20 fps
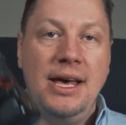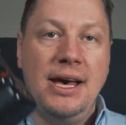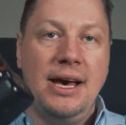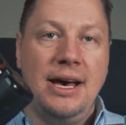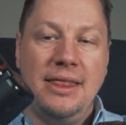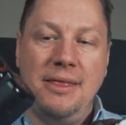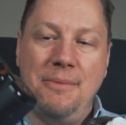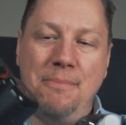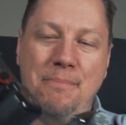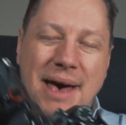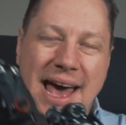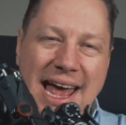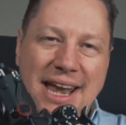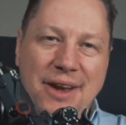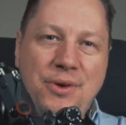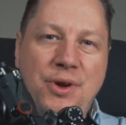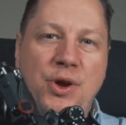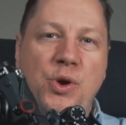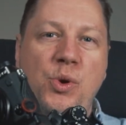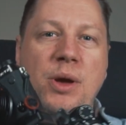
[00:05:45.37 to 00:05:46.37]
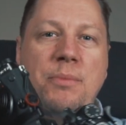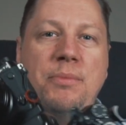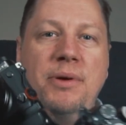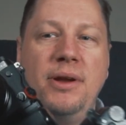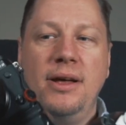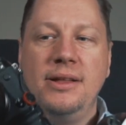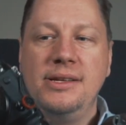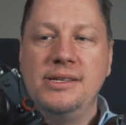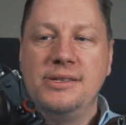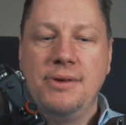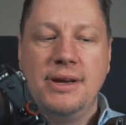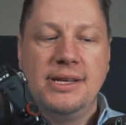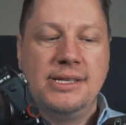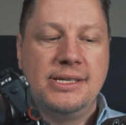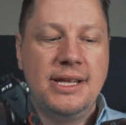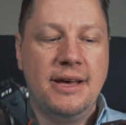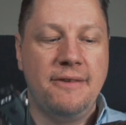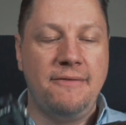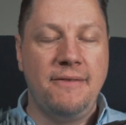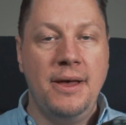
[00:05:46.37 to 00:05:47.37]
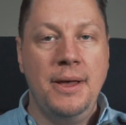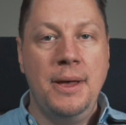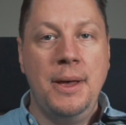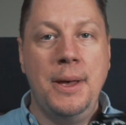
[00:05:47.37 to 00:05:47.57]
and the battery grip and all this great stuff.